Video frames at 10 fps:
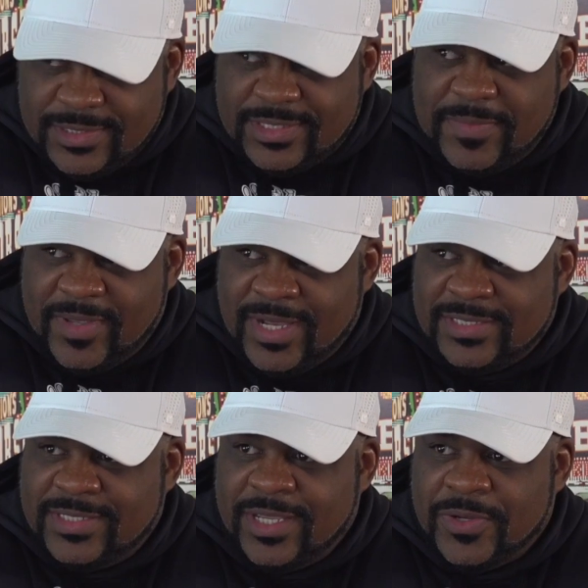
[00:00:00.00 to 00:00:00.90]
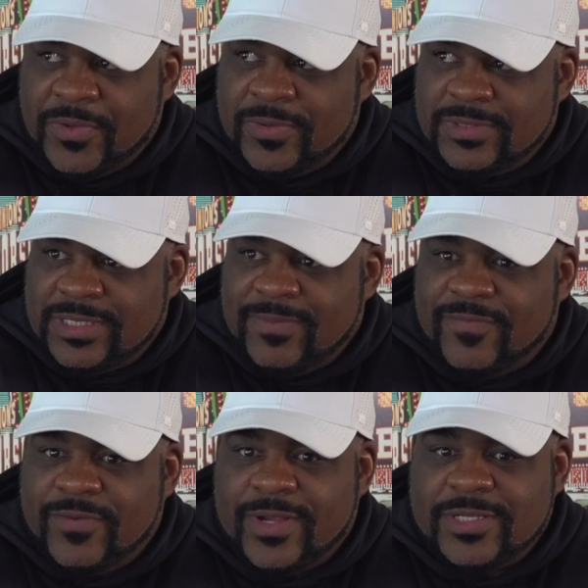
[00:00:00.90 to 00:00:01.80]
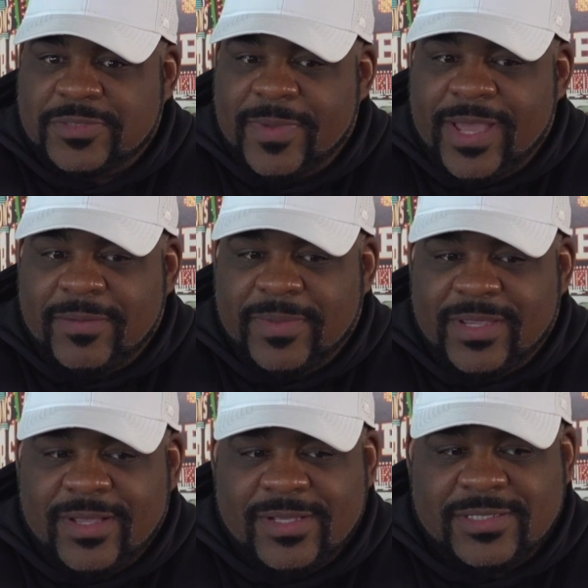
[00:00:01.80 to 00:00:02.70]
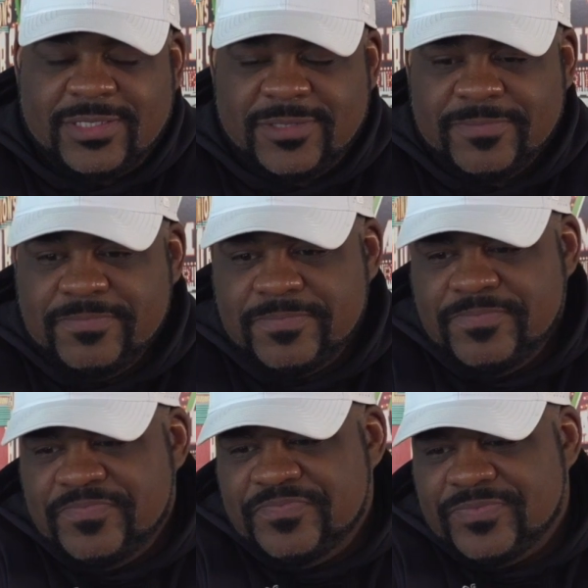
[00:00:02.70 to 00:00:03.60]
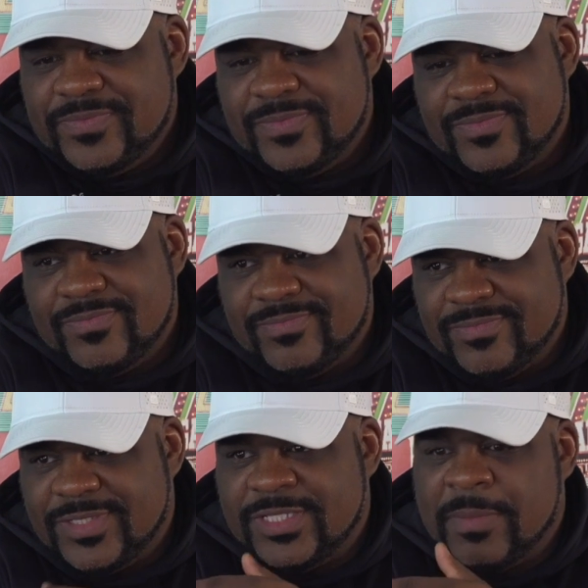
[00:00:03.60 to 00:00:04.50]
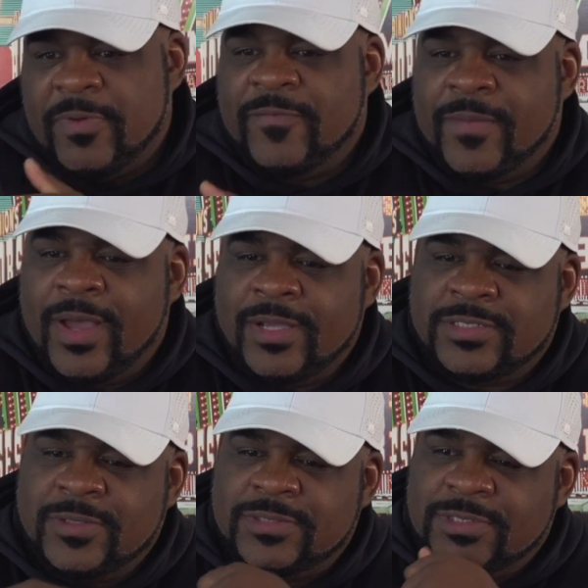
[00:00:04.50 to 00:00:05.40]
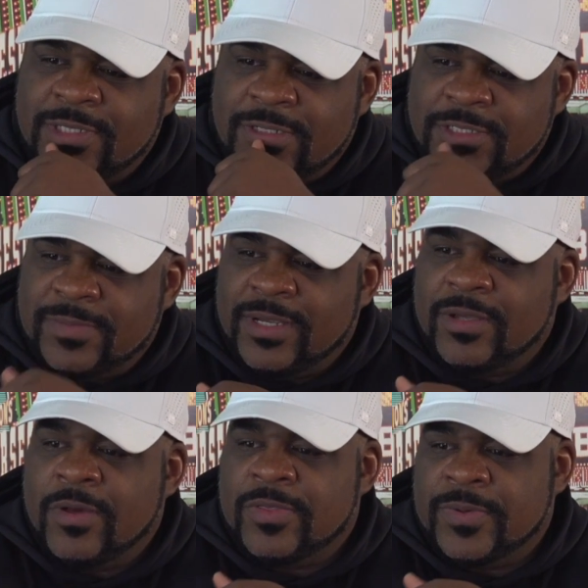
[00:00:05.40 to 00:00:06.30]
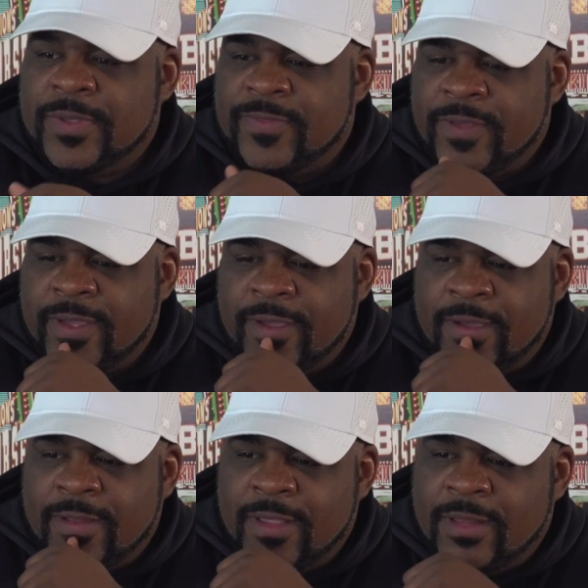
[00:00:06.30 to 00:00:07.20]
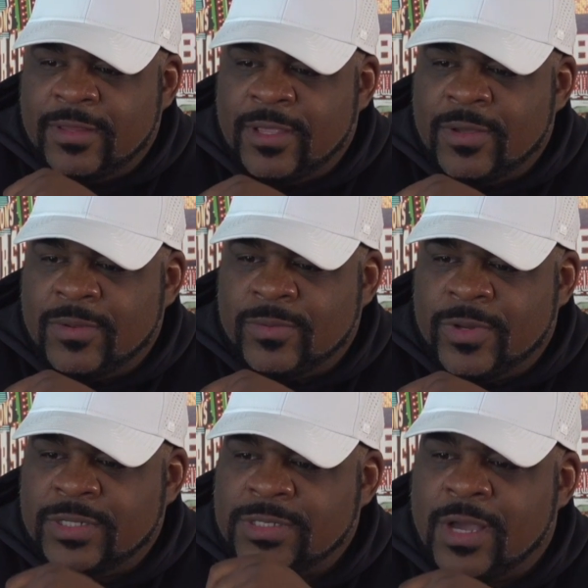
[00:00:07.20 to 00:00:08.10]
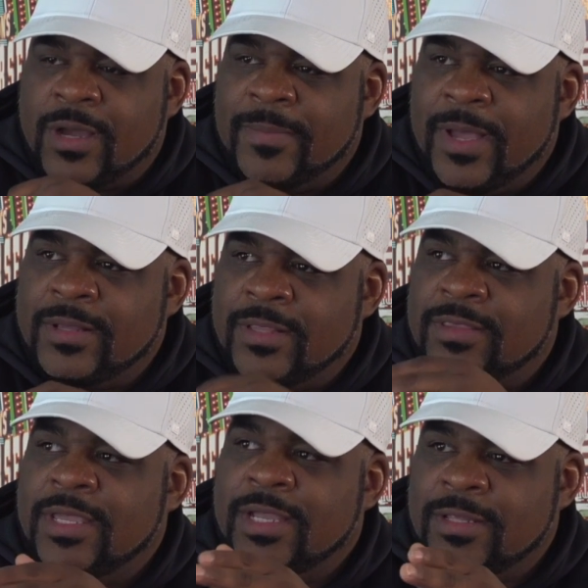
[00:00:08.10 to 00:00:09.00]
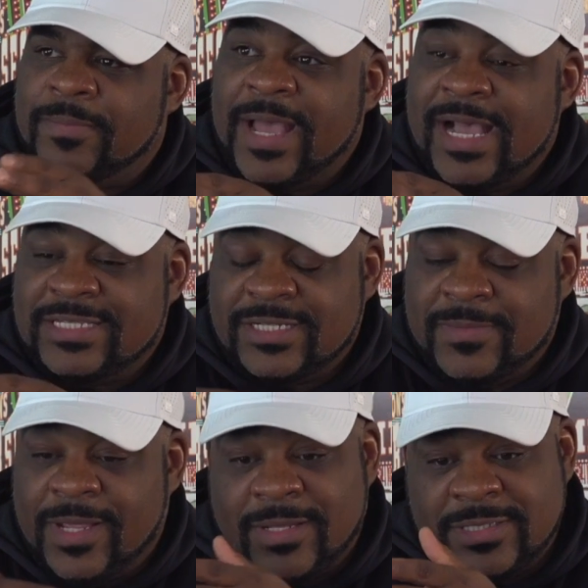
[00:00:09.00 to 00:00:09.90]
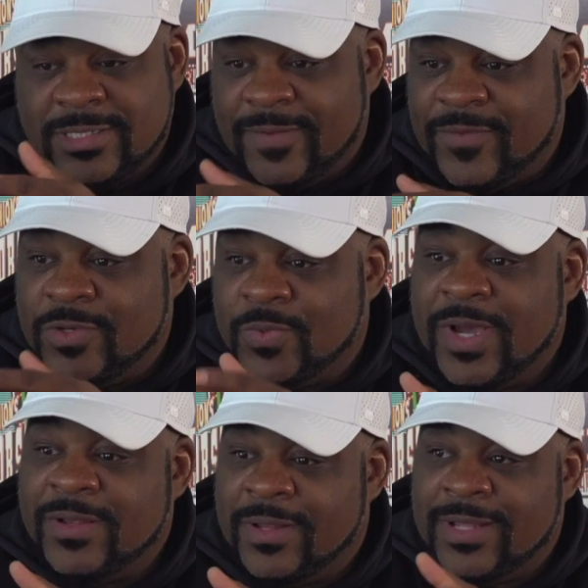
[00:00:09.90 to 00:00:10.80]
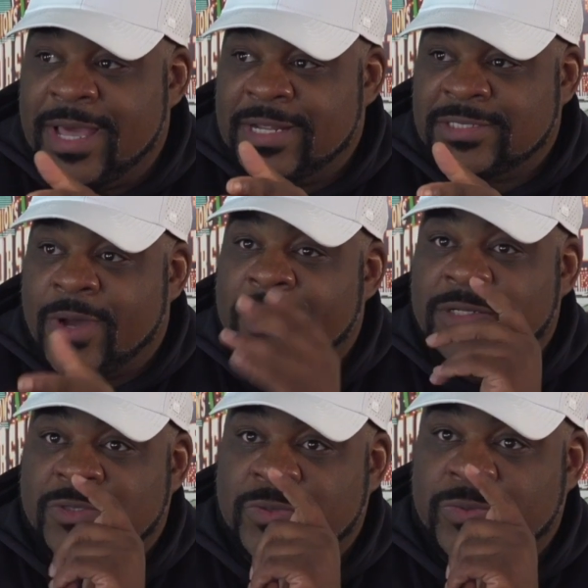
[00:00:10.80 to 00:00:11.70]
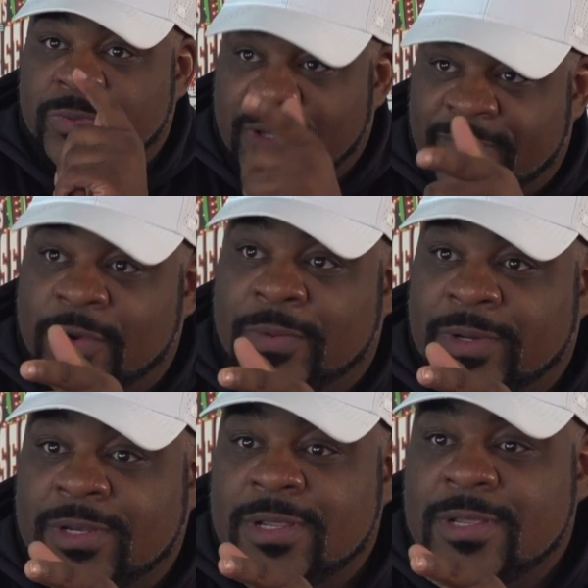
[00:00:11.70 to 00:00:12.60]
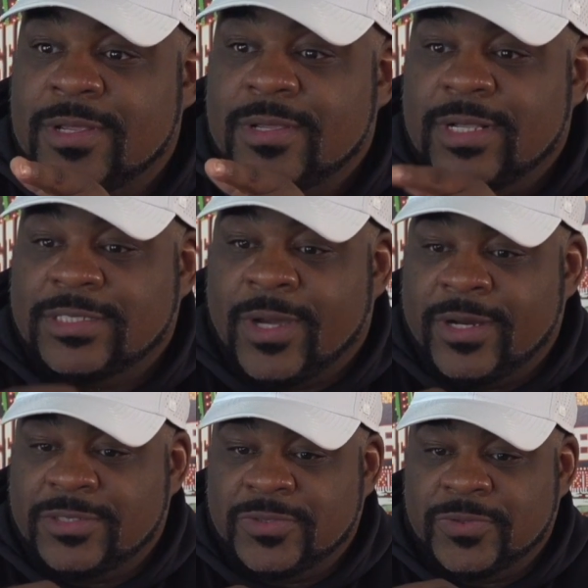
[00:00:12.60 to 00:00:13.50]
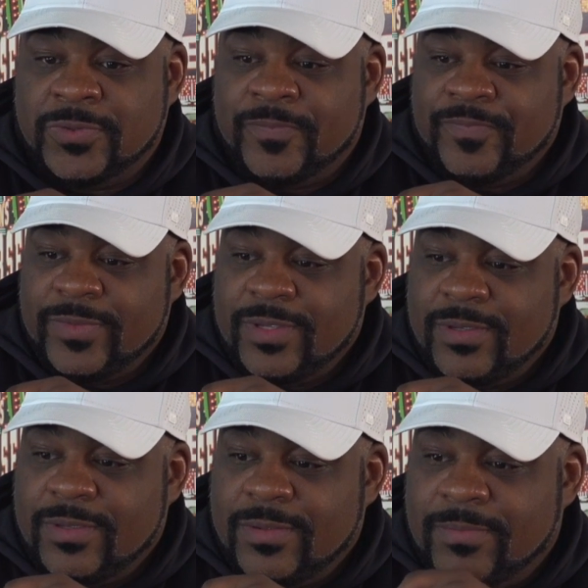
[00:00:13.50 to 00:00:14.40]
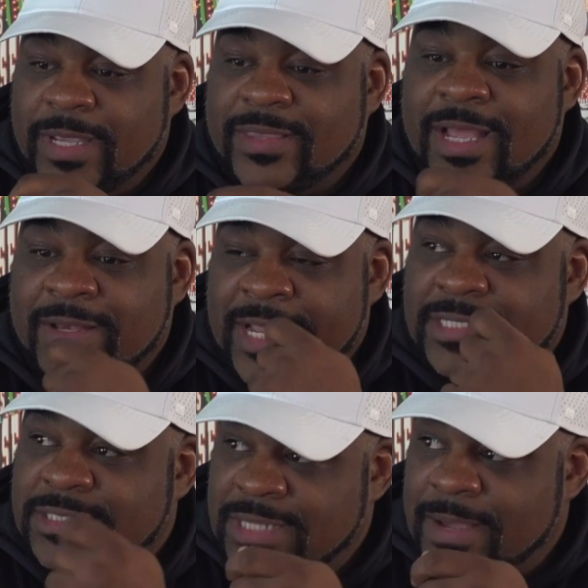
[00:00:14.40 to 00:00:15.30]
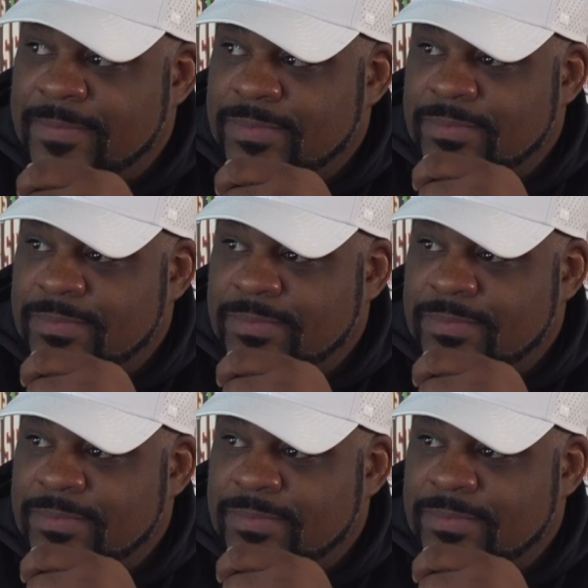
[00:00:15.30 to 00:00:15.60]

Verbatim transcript: the same thing I say to some friends, man, because some of my associates may go through a thing and they'll want to talk about the thing in the past. And I'm like, listen, if you dwell on that, it's hard to look forward. It's hard to make that next step,